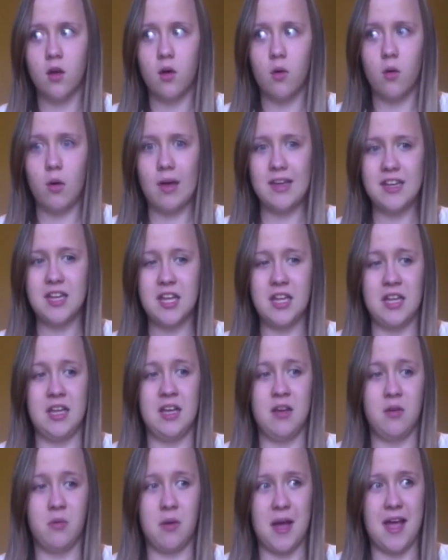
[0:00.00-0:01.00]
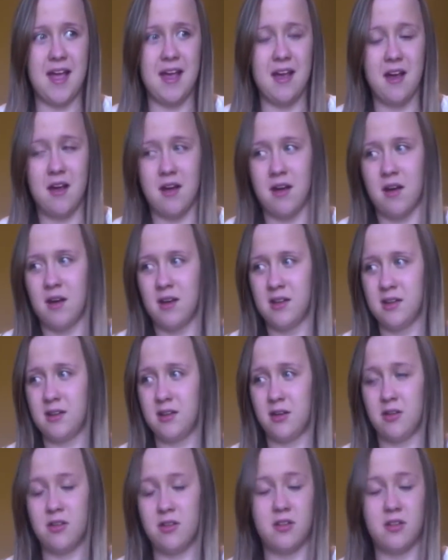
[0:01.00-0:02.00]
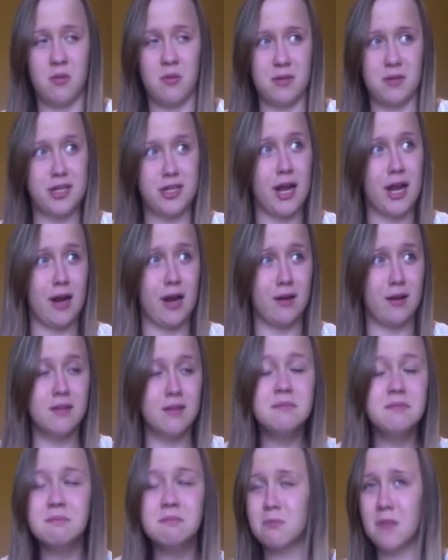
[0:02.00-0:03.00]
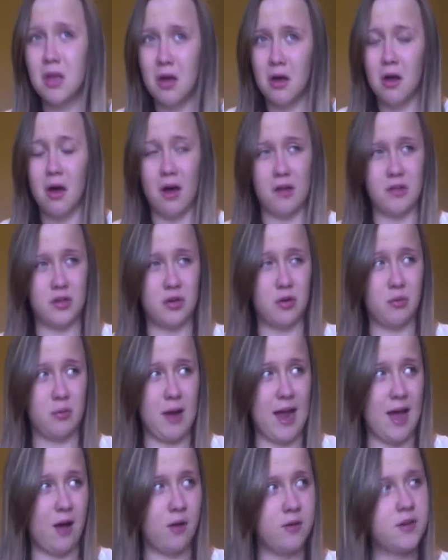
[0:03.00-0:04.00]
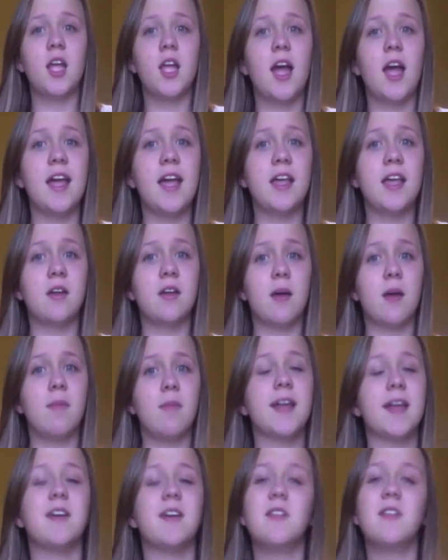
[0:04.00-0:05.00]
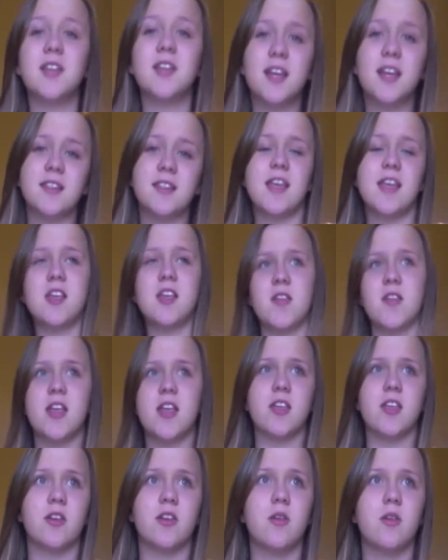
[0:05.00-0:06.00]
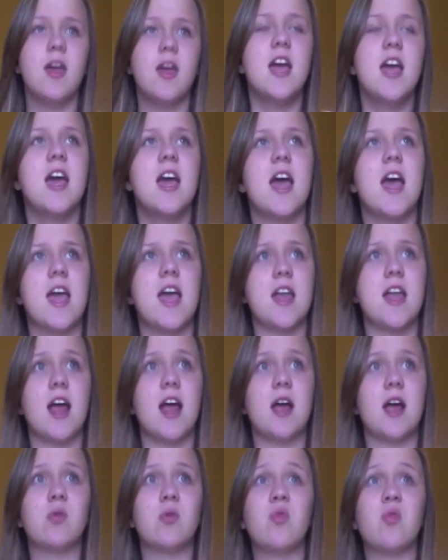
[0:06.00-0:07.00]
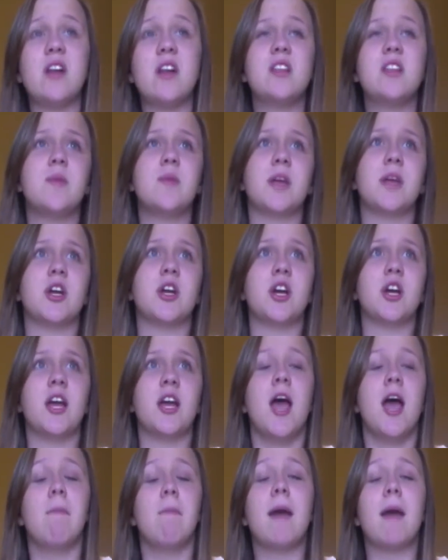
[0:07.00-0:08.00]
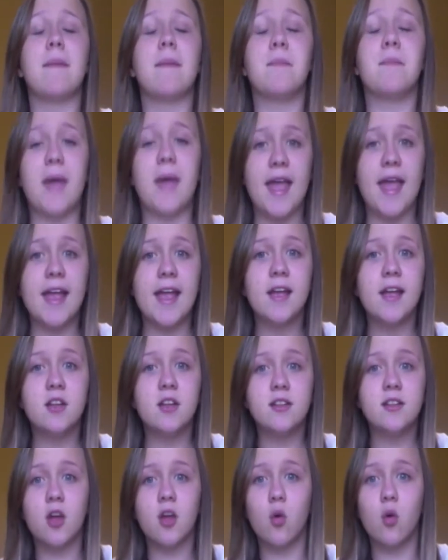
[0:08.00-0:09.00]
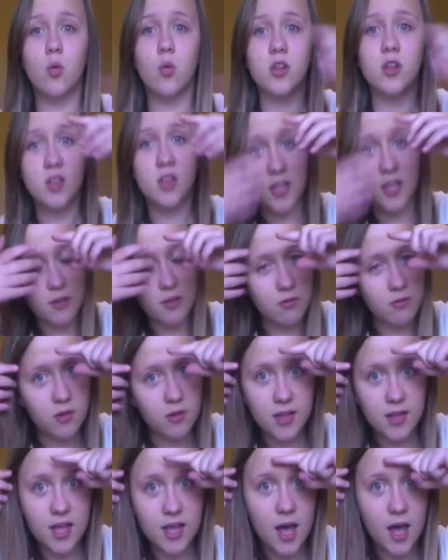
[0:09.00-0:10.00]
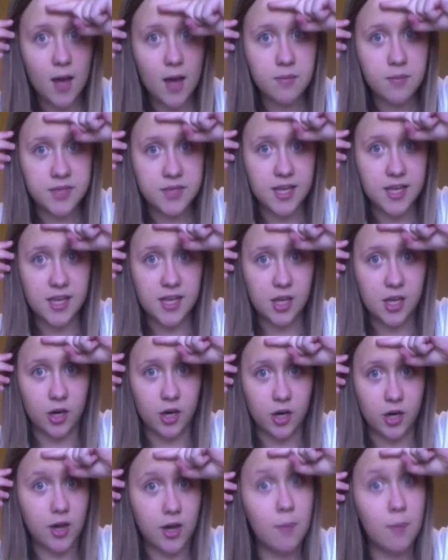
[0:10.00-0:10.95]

why is there so much hair on the ground? I'm like, oh yeah, thank you. And I run to the mirror. My bangs were literally up to here.